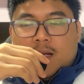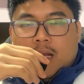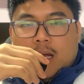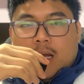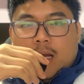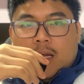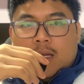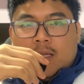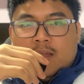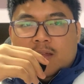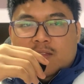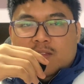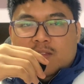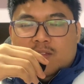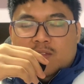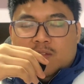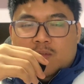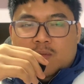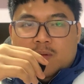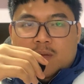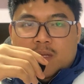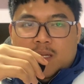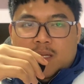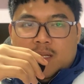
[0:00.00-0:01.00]
His
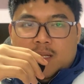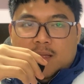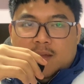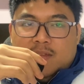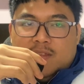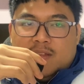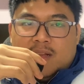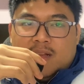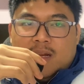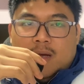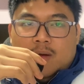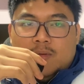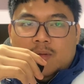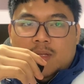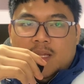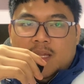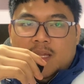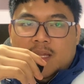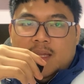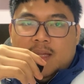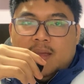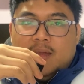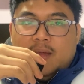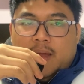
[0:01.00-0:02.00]
urine is
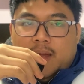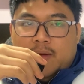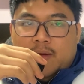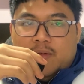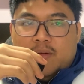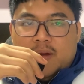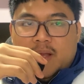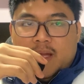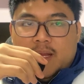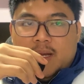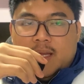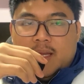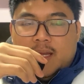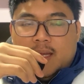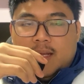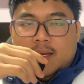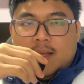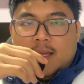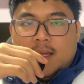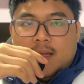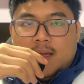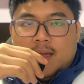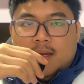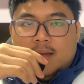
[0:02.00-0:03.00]
cloudy, red, and
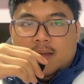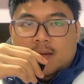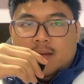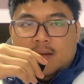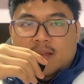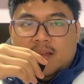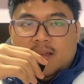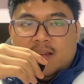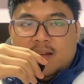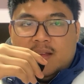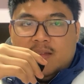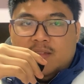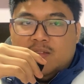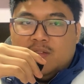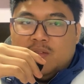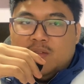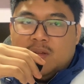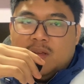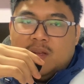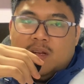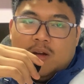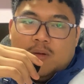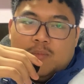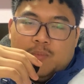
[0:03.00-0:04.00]
had a decreased
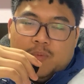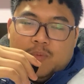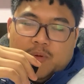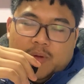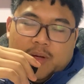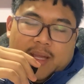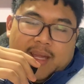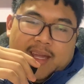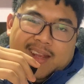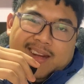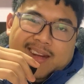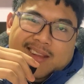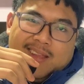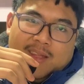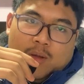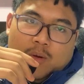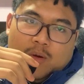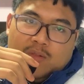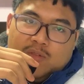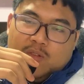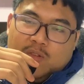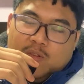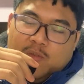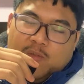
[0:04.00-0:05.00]
urine output. And he
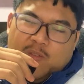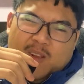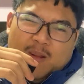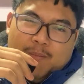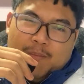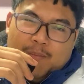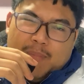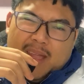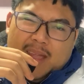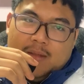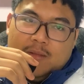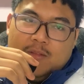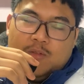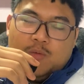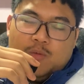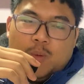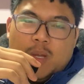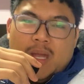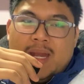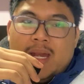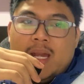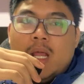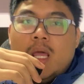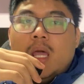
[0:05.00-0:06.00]
also feel pains
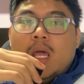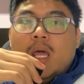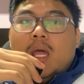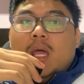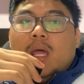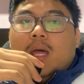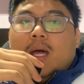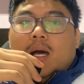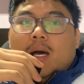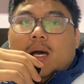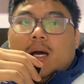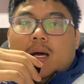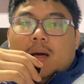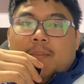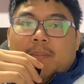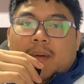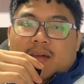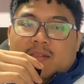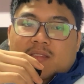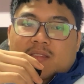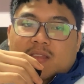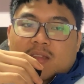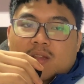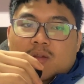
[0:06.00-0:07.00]
when
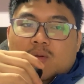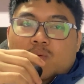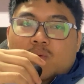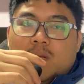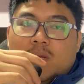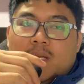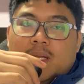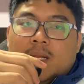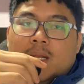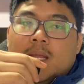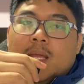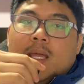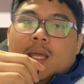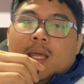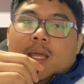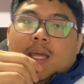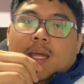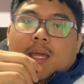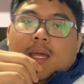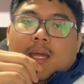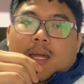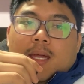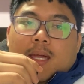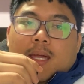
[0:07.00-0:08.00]
passing urine.
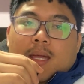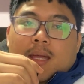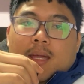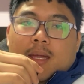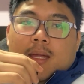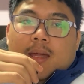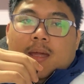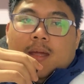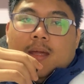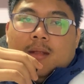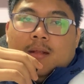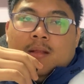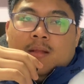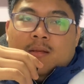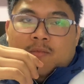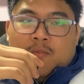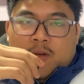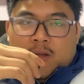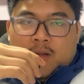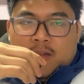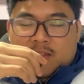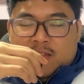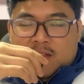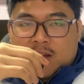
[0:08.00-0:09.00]
And
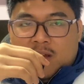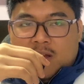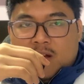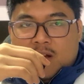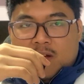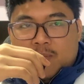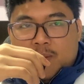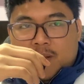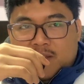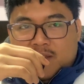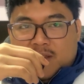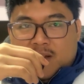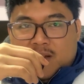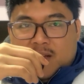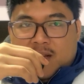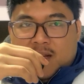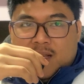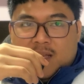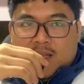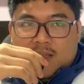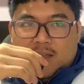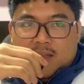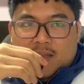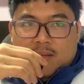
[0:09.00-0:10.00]
for history of present
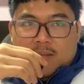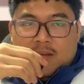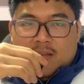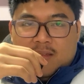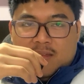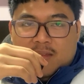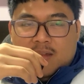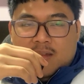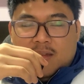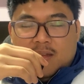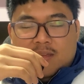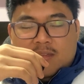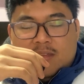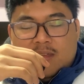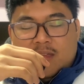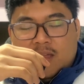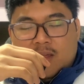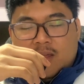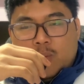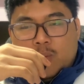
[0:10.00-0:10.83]
disease, he